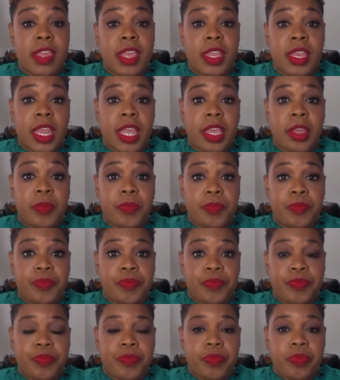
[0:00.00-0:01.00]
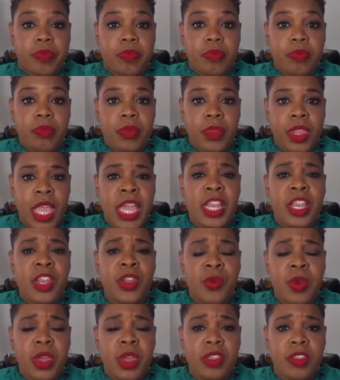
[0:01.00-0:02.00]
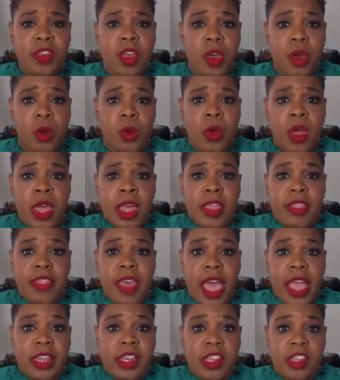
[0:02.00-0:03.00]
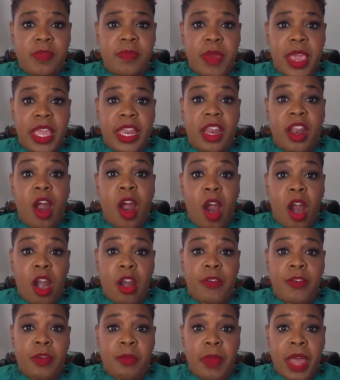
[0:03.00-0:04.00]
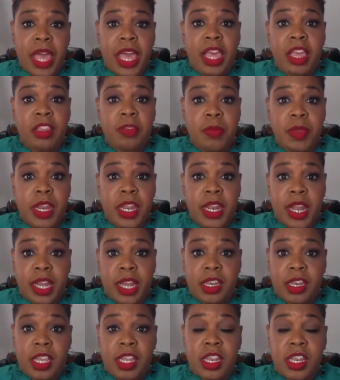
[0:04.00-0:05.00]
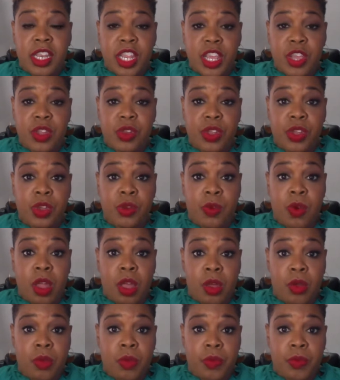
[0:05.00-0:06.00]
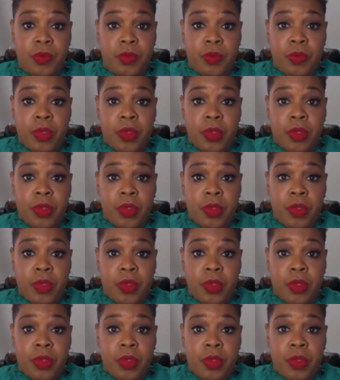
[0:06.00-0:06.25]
Sydney. In doing so, that just made it harder for my husband and I to continue to grow.